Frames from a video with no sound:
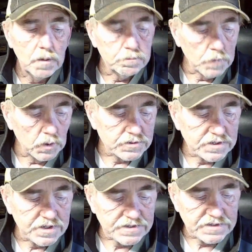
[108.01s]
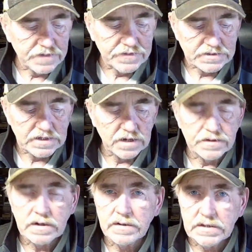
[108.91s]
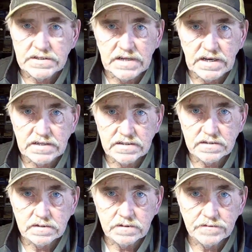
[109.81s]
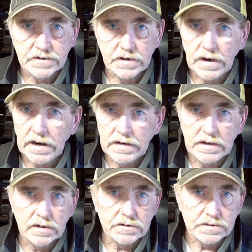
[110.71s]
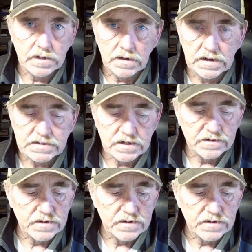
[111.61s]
most of the stuff that's out there these days for your handhelds and all that stuff,